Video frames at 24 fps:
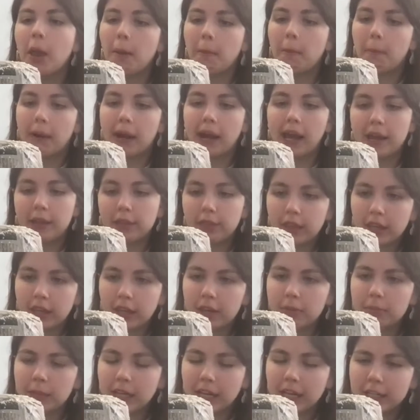But I
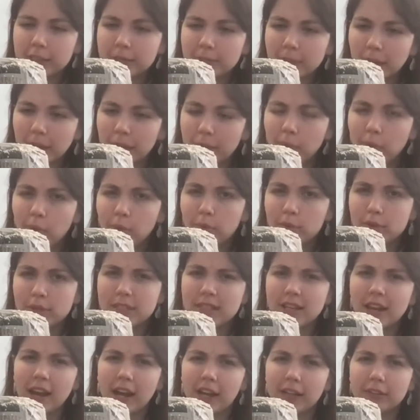think because my bowl is
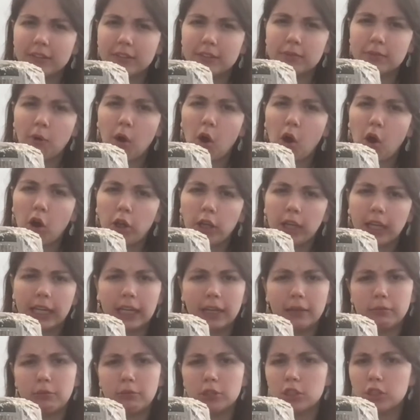kind of small and
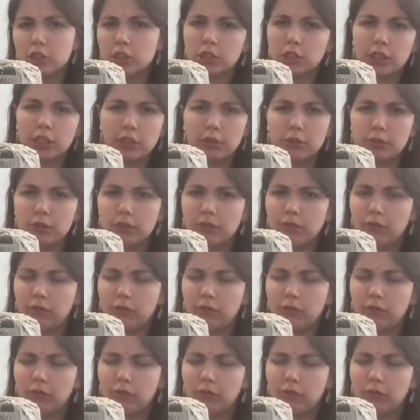I'm just going to use it